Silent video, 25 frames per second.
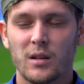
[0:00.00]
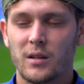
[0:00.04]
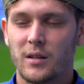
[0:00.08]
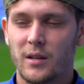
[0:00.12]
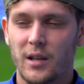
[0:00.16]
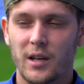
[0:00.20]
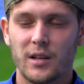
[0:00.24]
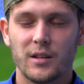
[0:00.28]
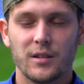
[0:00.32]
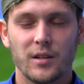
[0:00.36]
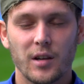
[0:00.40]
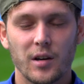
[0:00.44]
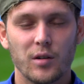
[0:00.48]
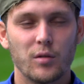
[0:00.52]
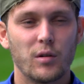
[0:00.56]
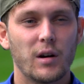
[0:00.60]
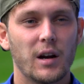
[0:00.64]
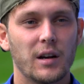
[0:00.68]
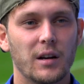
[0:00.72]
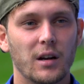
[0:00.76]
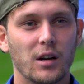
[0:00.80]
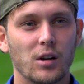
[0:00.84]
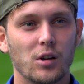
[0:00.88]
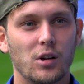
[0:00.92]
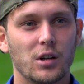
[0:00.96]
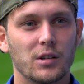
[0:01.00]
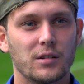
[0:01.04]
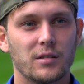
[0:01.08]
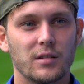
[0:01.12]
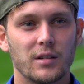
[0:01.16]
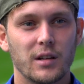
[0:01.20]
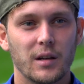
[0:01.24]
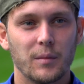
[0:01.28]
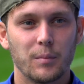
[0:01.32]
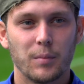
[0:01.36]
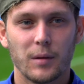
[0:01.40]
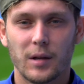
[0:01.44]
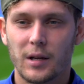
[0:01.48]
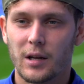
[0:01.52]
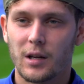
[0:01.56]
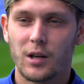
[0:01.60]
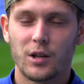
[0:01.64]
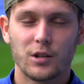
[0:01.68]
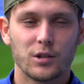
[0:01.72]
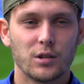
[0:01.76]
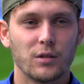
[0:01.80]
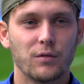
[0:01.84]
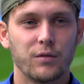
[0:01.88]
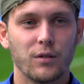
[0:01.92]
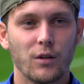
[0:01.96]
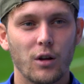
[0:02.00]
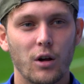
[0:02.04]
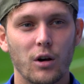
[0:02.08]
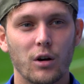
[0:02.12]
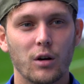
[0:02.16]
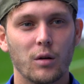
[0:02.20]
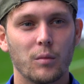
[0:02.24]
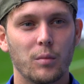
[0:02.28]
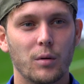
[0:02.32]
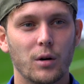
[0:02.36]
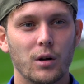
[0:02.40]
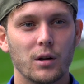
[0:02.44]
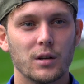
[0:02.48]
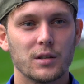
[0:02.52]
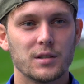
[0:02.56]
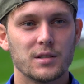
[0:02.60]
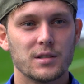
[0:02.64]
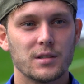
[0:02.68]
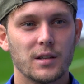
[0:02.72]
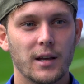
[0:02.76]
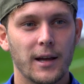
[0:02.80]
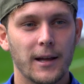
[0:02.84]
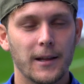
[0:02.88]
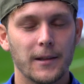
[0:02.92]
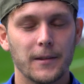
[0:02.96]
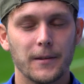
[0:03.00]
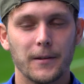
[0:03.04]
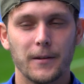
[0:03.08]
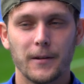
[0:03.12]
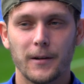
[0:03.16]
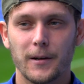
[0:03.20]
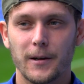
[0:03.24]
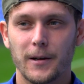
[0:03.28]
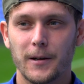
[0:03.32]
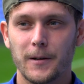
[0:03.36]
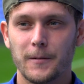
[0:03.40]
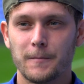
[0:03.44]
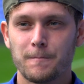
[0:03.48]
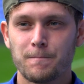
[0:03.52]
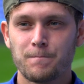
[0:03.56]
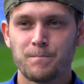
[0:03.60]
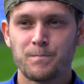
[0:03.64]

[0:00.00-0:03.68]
They run a lot, they play a lot of long balls, and